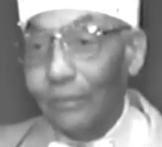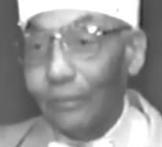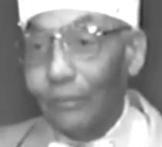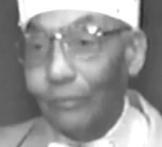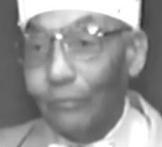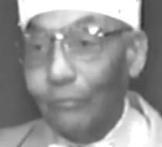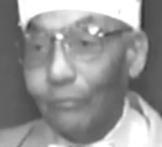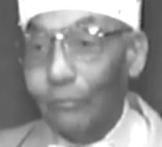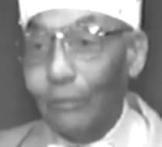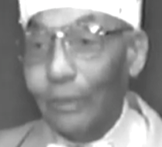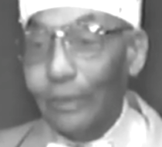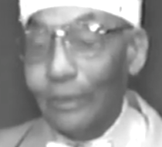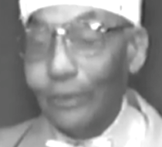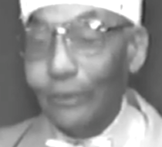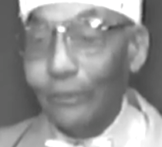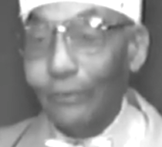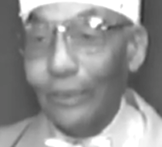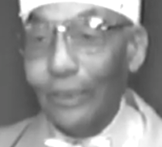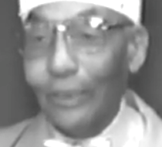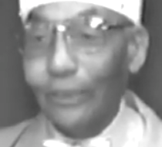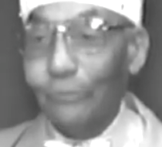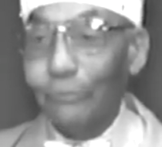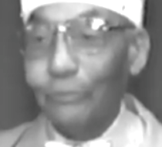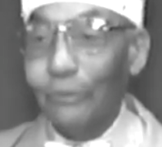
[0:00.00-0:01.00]
What are you going
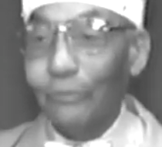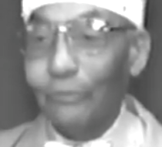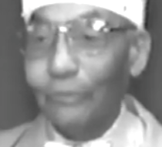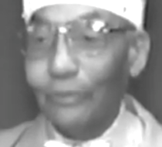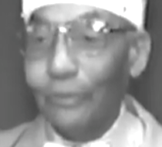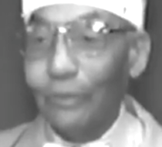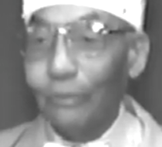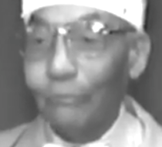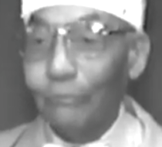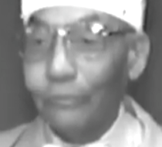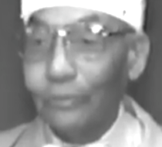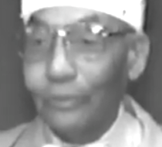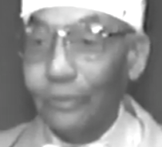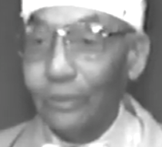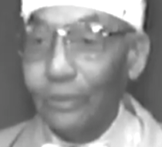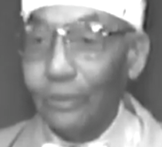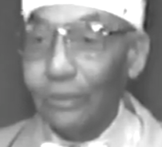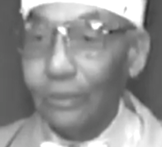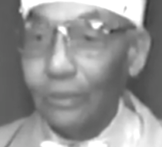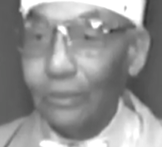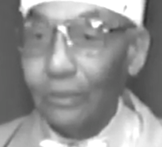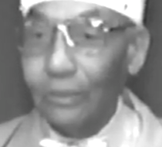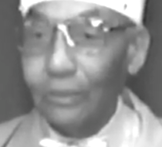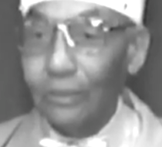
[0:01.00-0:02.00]
to ask me for for?
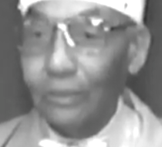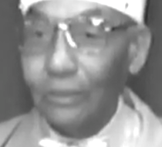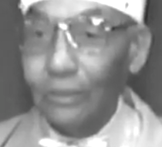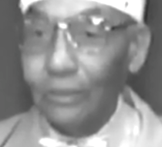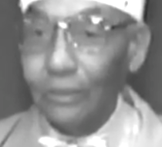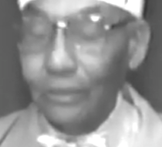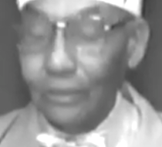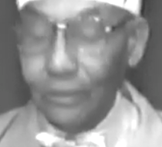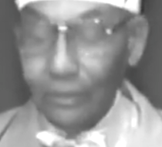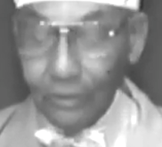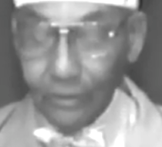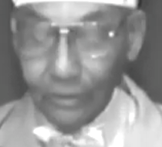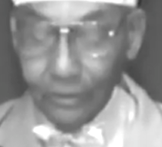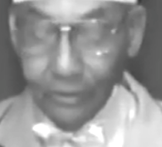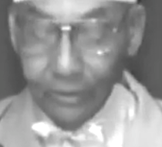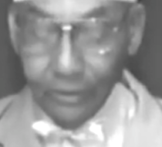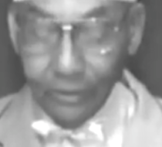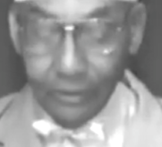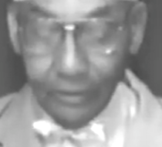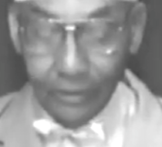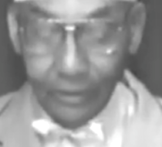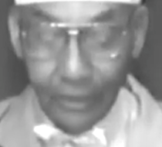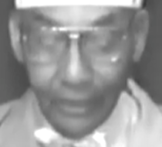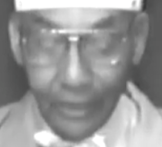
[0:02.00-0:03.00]

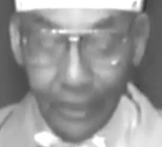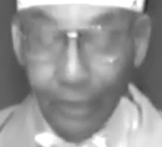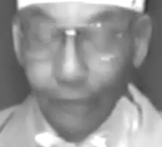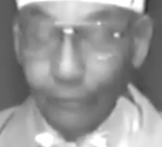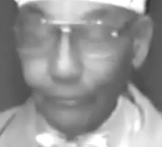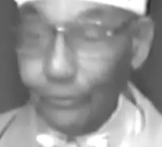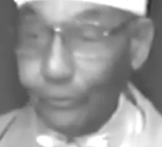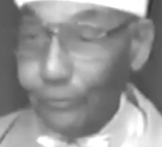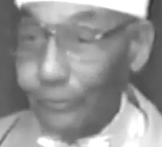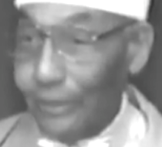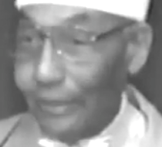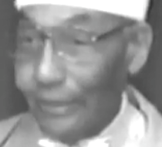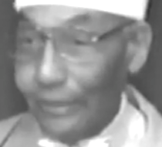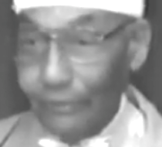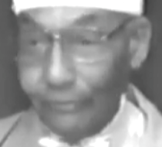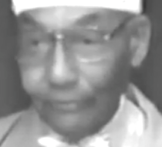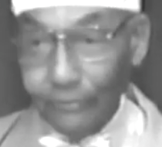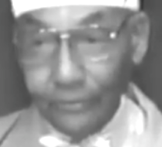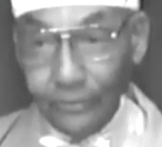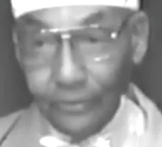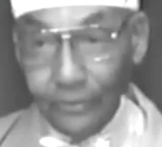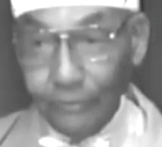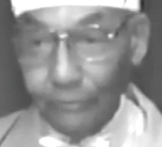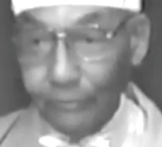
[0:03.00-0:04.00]
I was ready
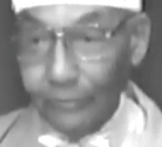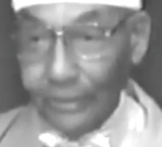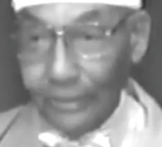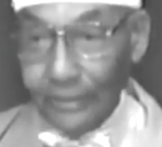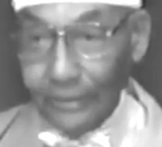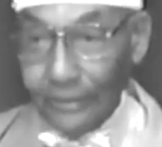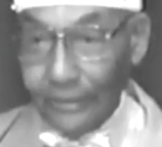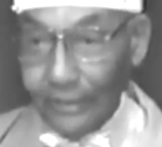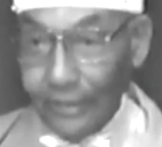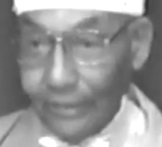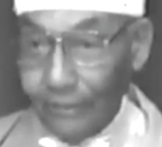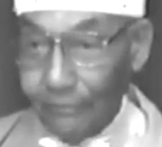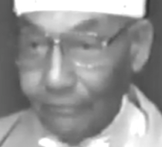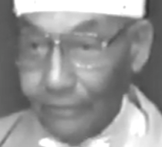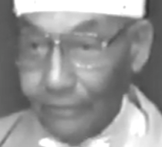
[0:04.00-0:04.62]
for him when he came when